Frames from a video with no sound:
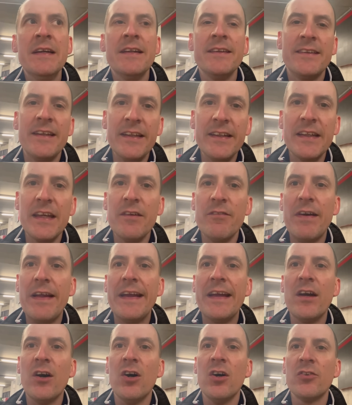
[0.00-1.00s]
didn't give
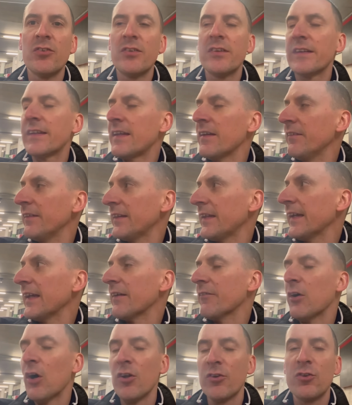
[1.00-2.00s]

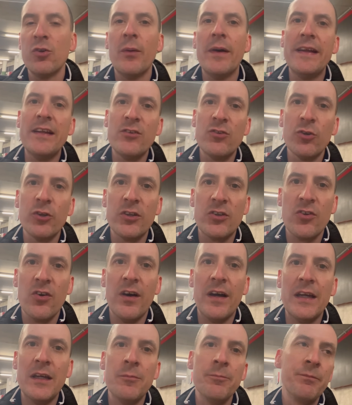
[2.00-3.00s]
Arsenal any sort of
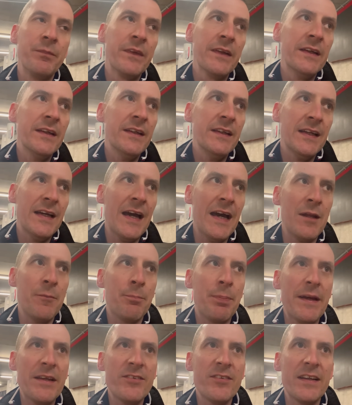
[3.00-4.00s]
time, had
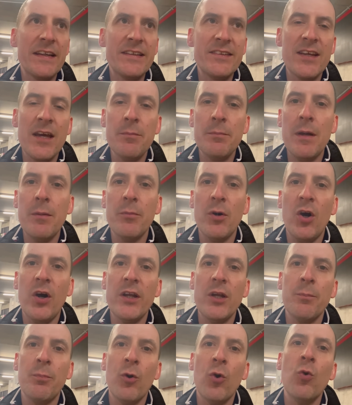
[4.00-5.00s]
basically 10 men
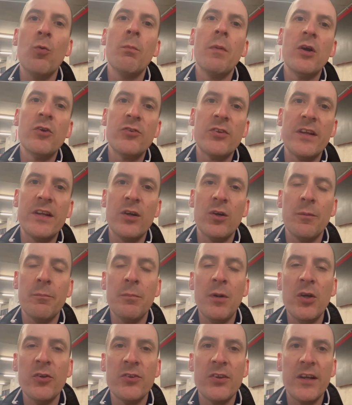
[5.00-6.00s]
behind the ball most of
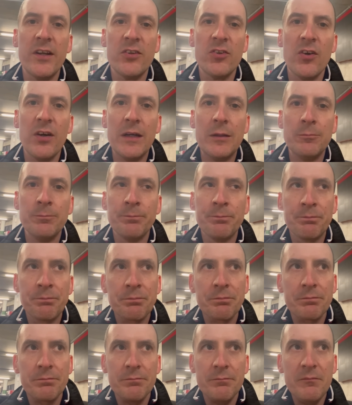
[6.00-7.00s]
the time.
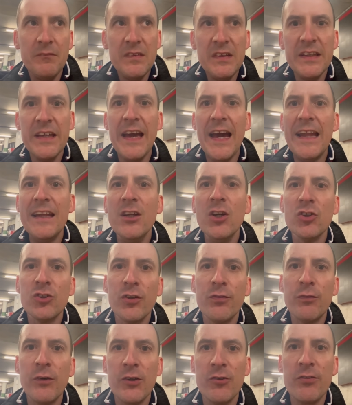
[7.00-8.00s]
And look
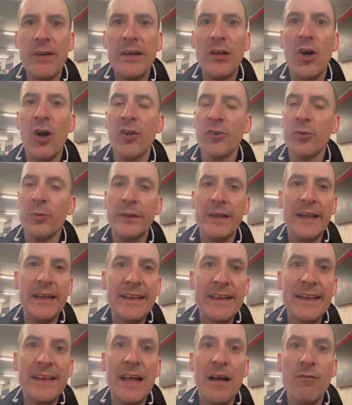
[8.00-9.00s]
to frustrate Arsenal. And they
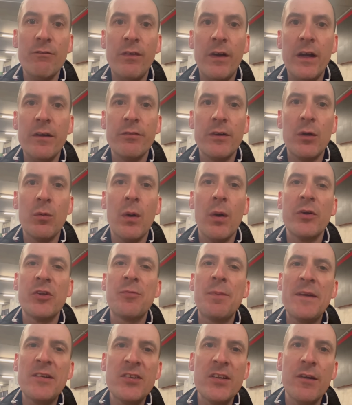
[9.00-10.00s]
did that very, very well,
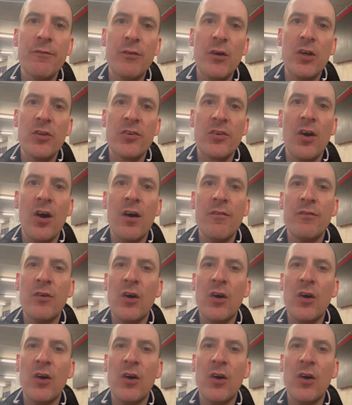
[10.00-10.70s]
especially in the first half.